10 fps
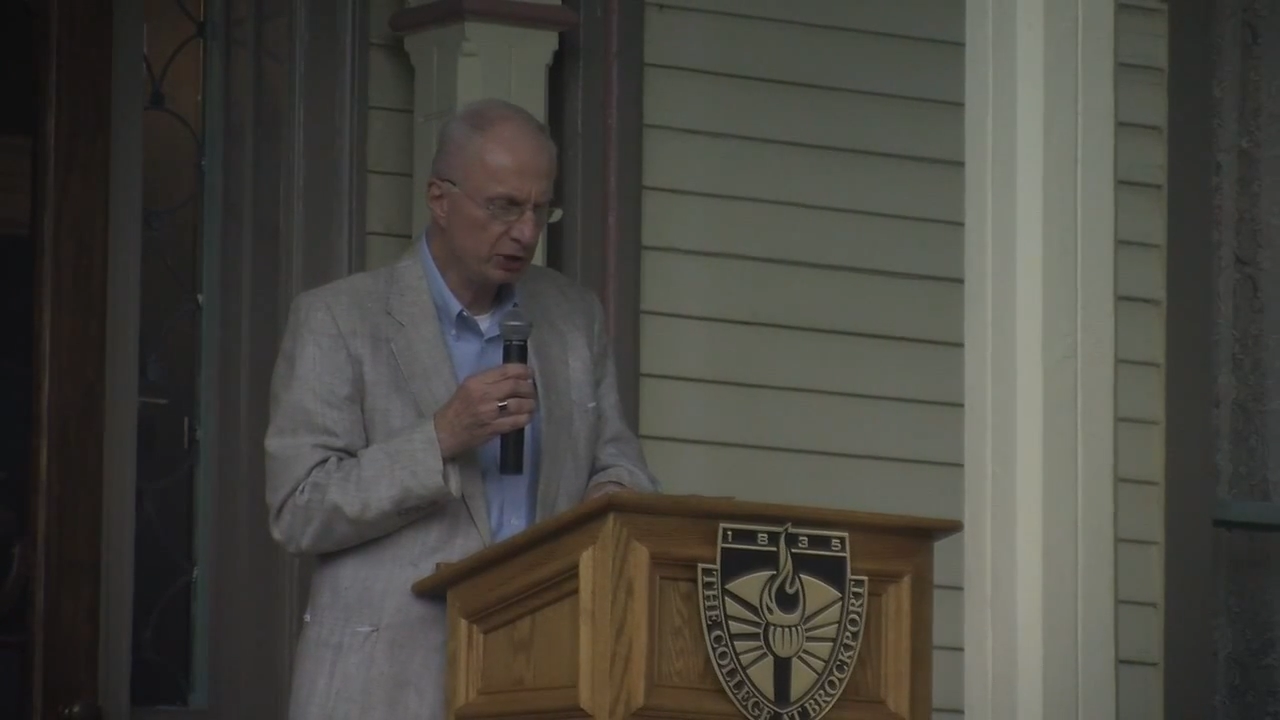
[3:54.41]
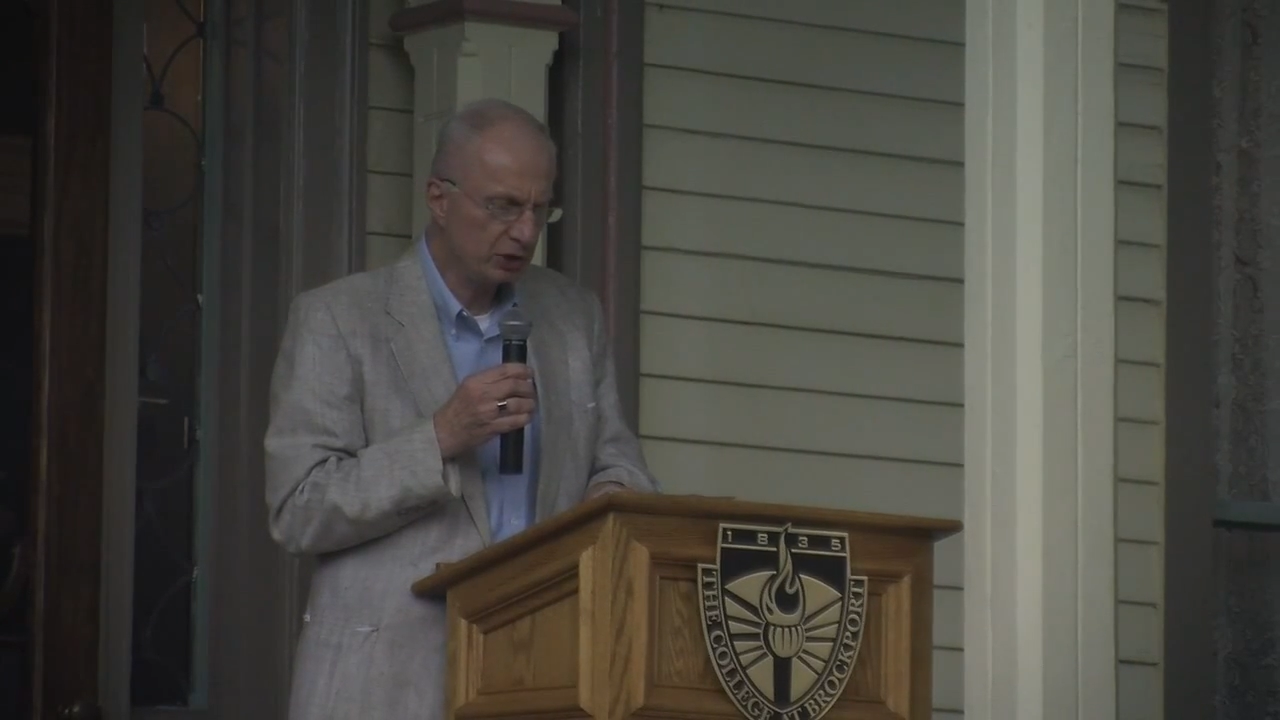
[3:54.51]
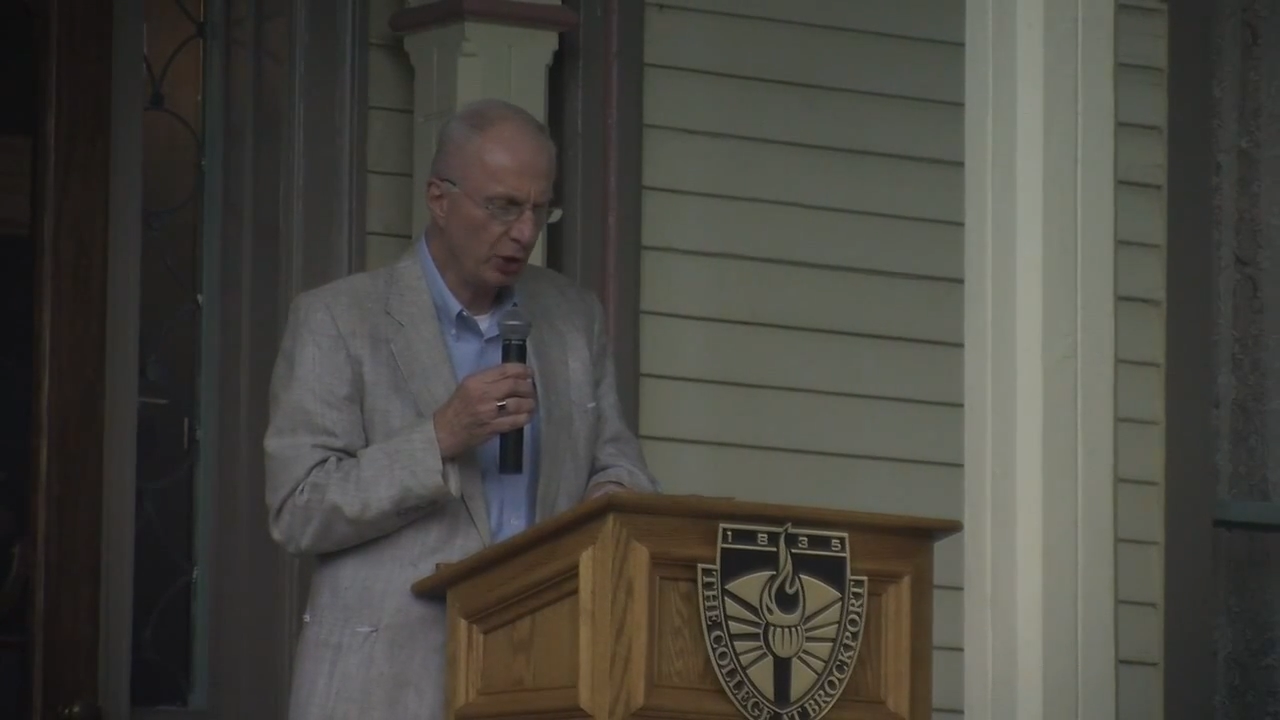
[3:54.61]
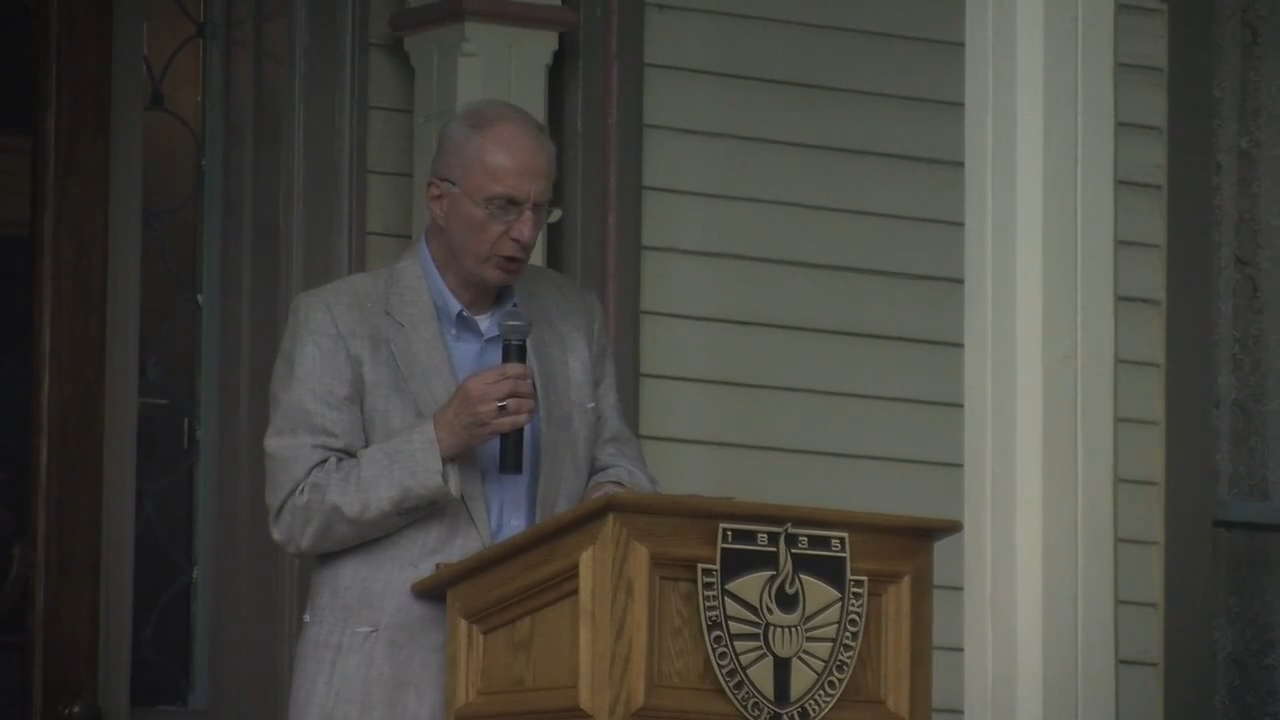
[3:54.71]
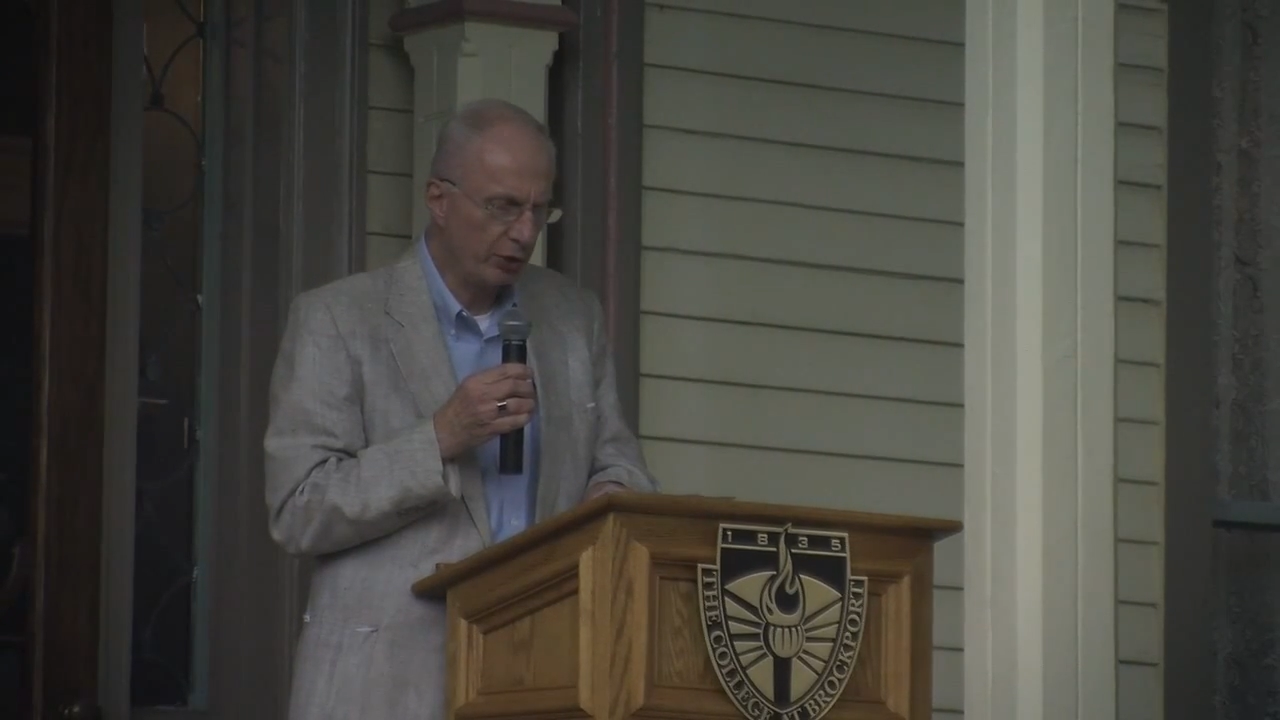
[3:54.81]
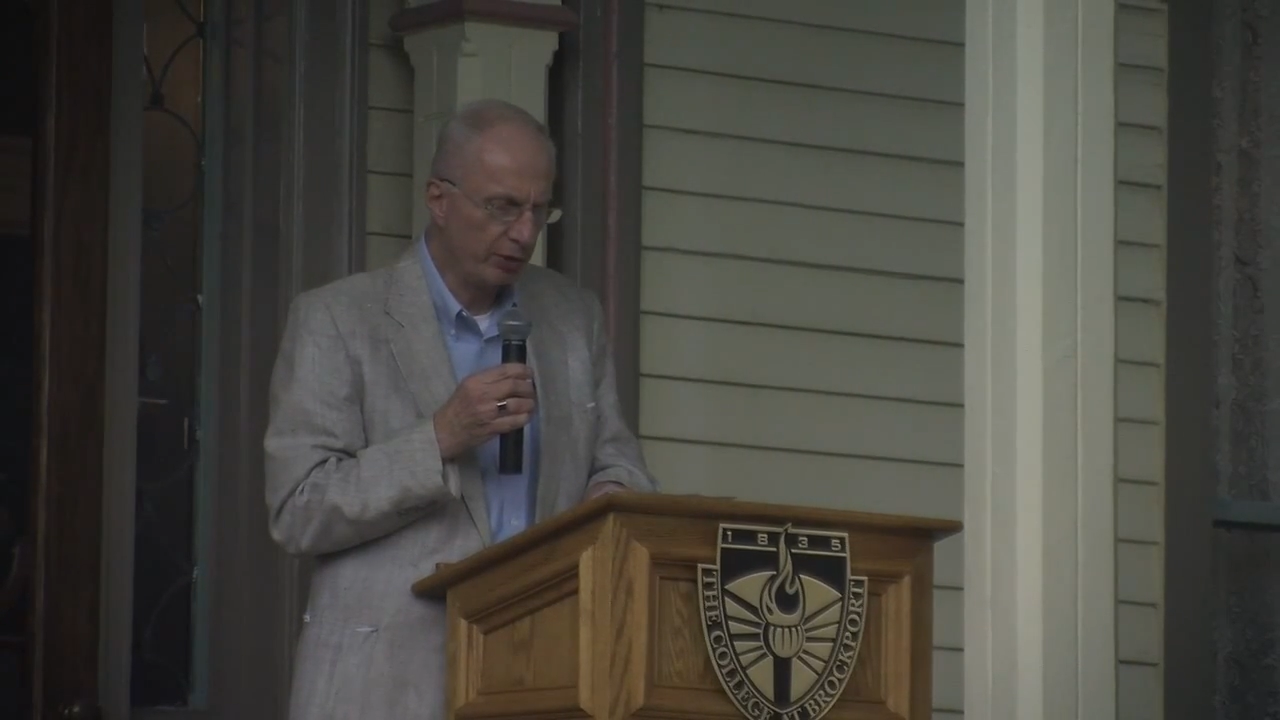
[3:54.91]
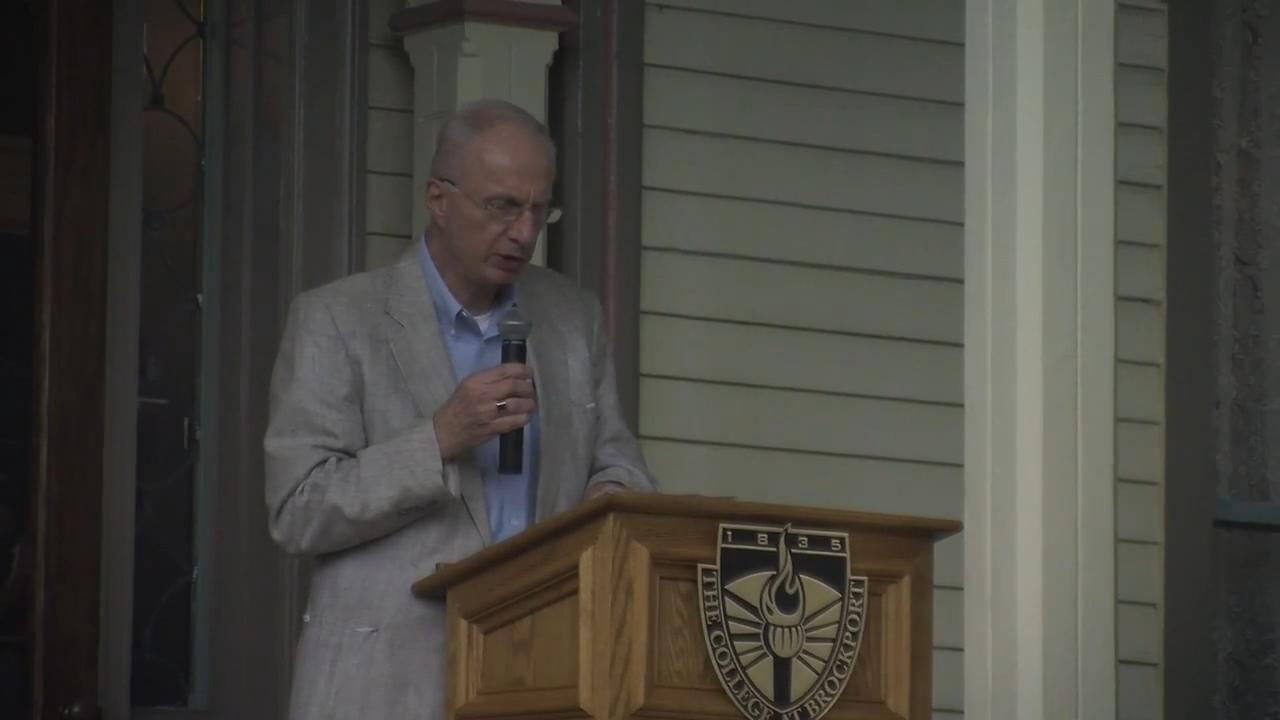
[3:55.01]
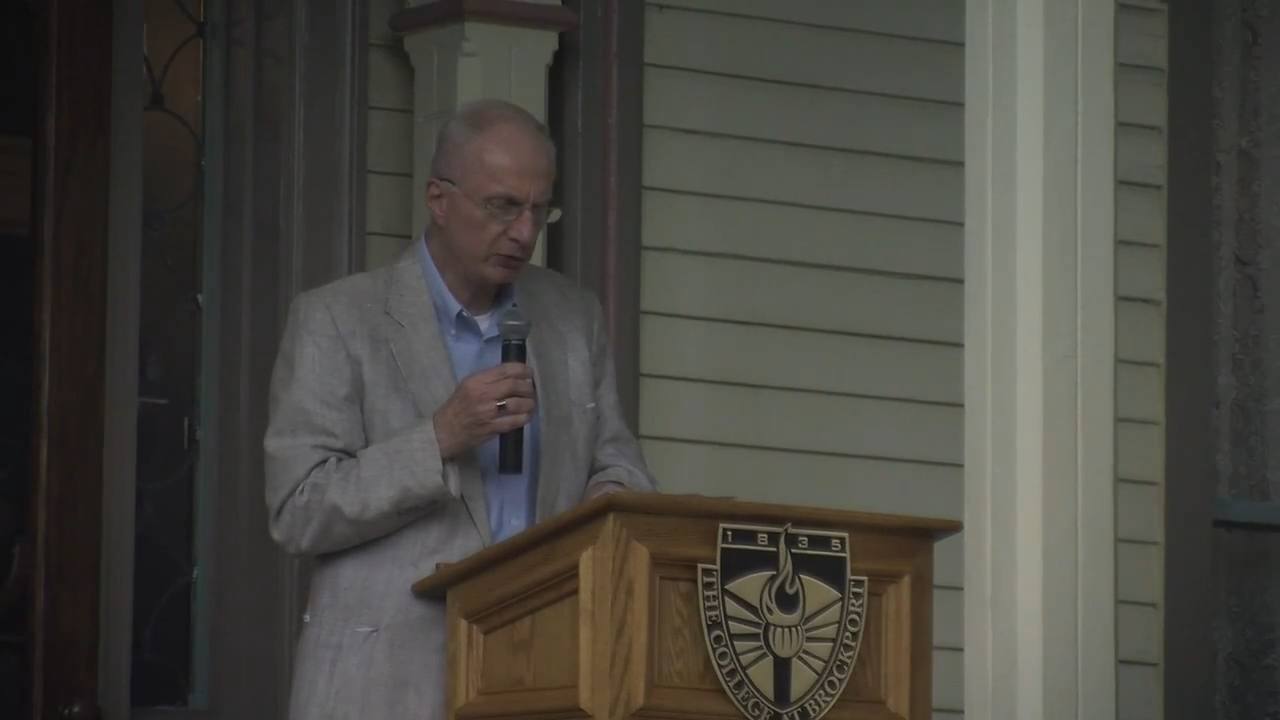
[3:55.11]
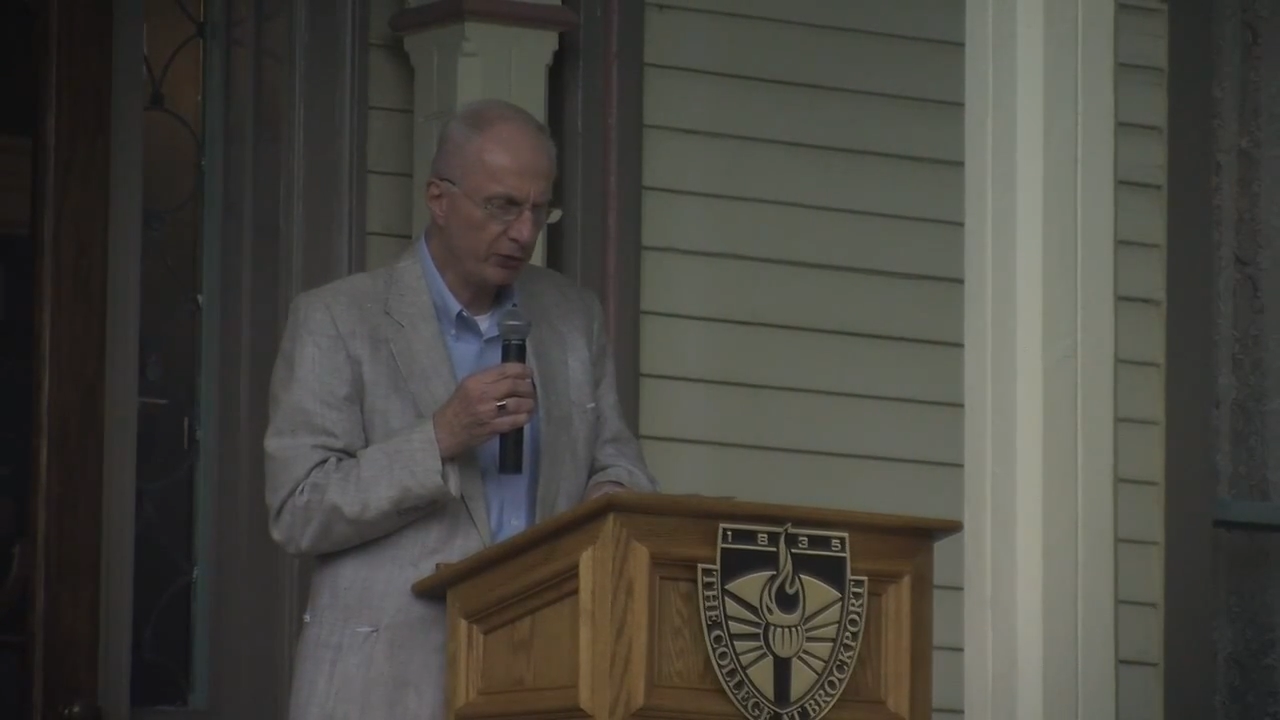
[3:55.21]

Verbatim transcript: sonorous